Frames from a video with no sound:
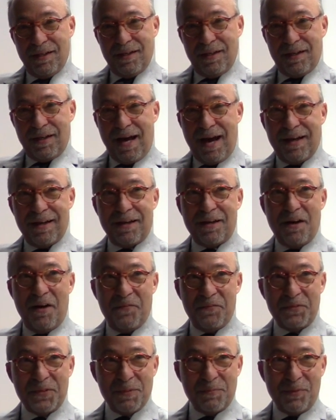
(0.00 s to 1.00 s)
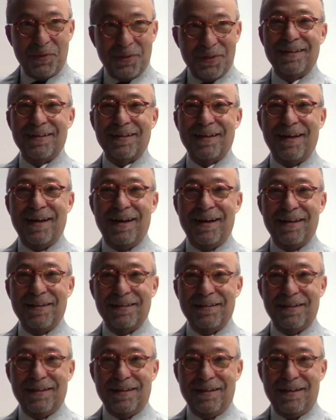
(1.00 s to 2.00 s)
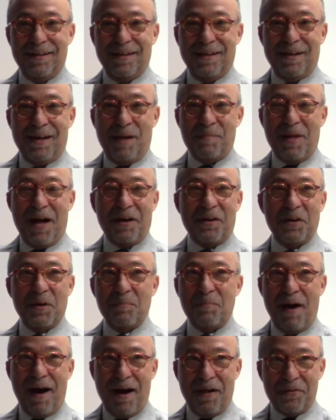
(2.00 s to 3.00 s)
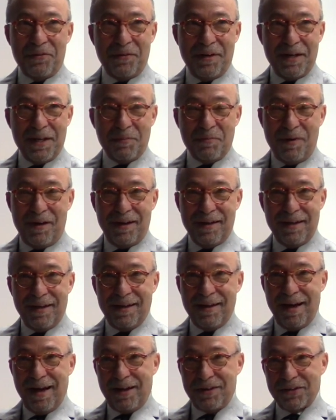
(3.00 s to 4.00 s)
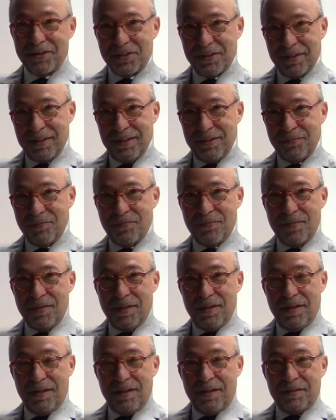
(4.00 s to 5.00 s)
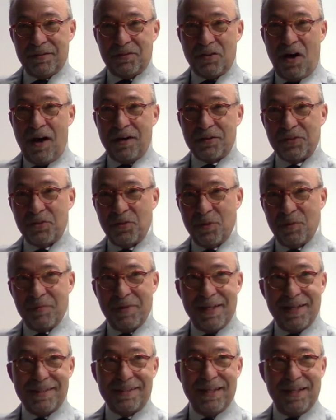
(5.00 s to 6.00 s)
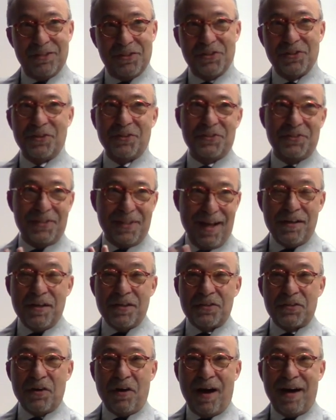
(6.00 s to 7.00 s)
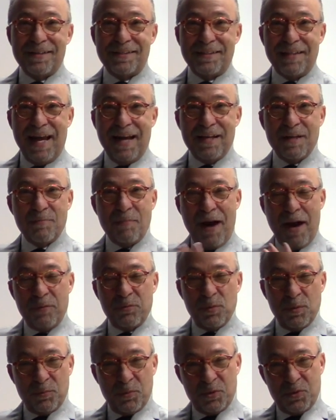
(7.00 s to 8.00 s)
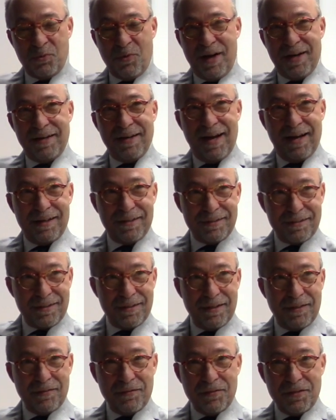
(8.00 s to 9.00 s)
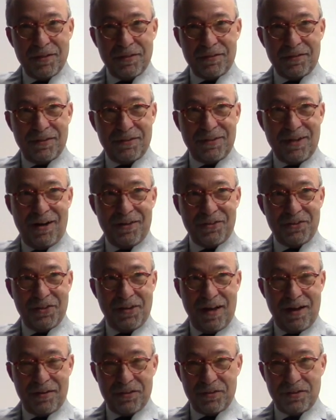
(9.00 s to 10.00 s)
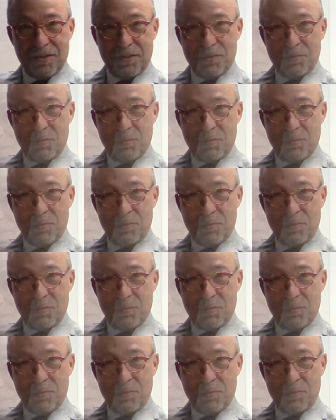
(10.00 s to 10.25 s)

kind of comfortable, and I'm not going to bother anybody," and actually talked to him, and he said, "Sure, stay." So I stayed, and my room was right next to Sant Jarnail Singh's